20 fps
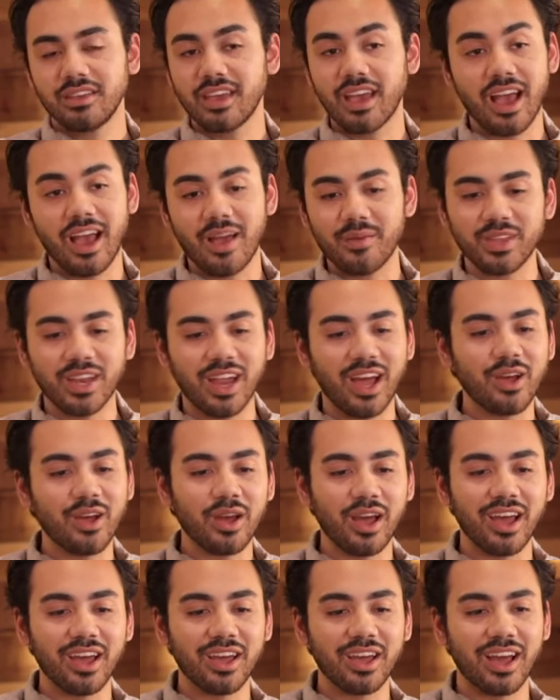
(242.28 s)
I mean,
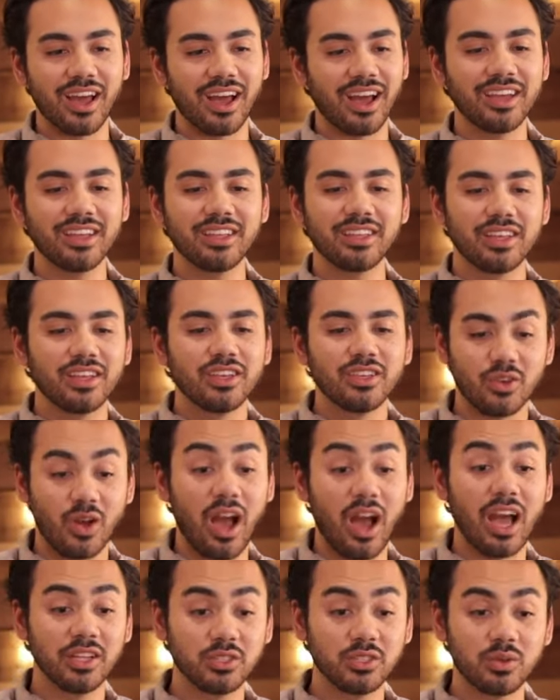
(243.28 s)
I you know,
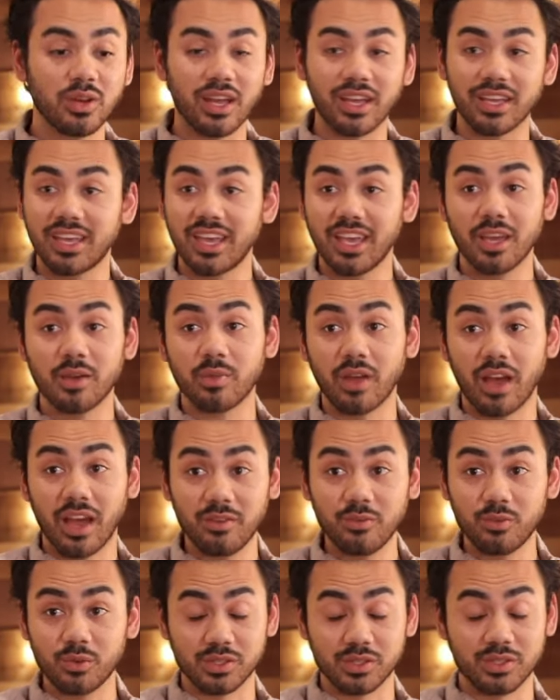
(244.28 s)
I do what I can, but I
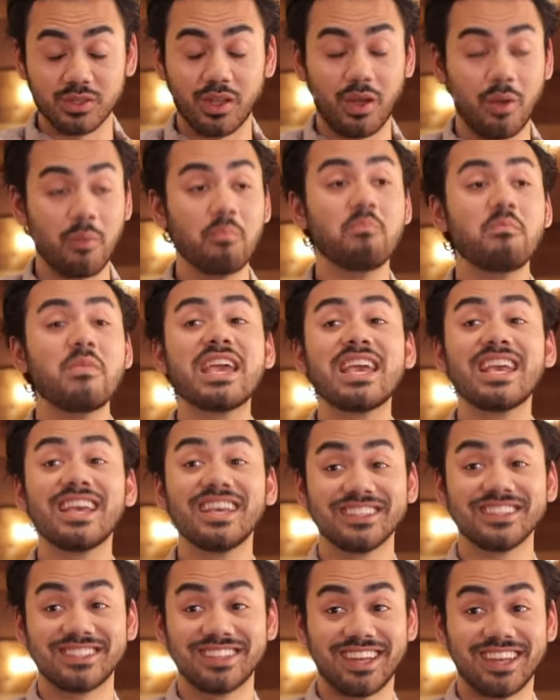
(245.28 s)
was
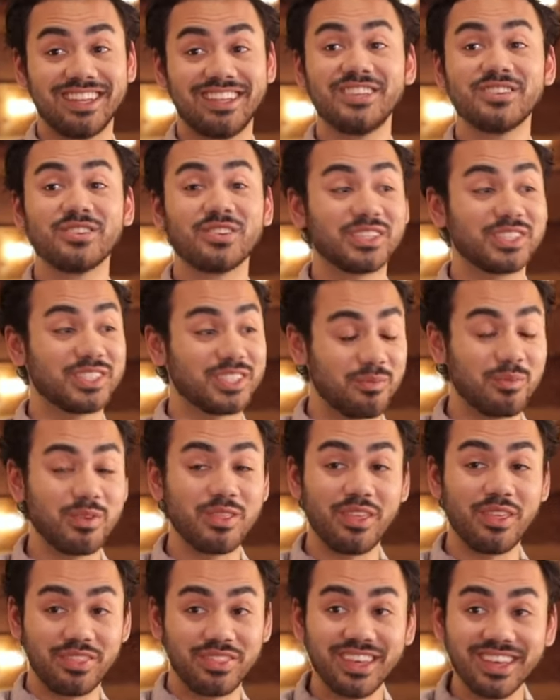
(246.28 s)
amazed at hearing some of the
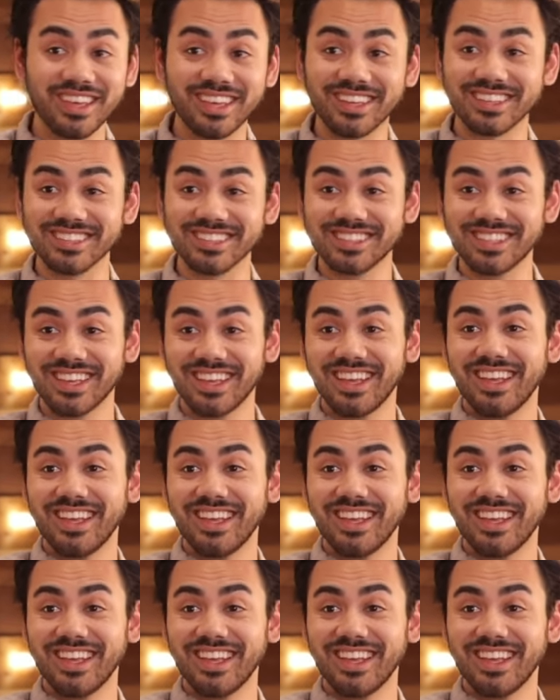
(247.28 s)
things